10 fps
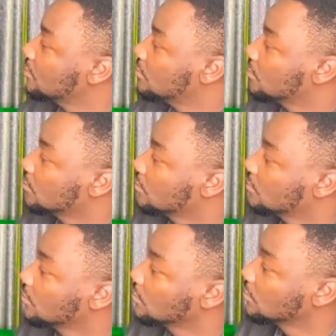
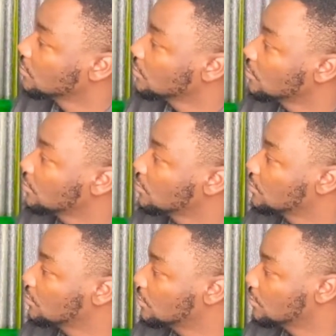
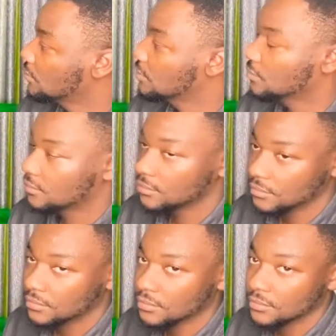
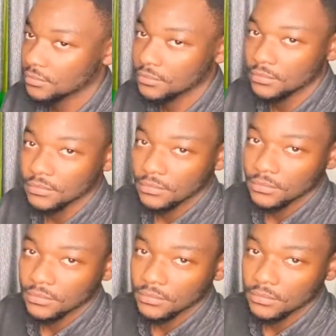
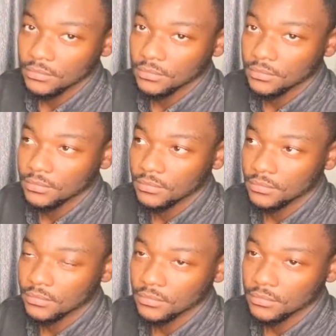
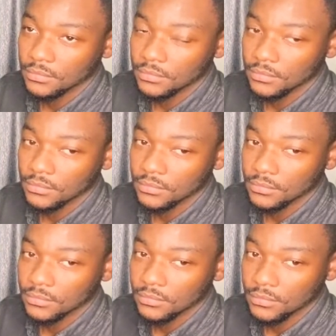
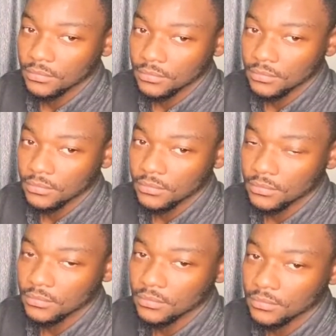
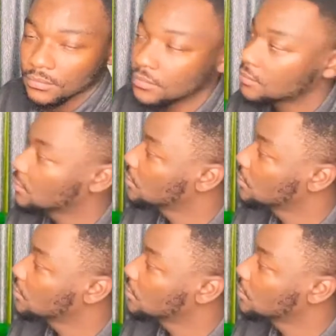(not speaking)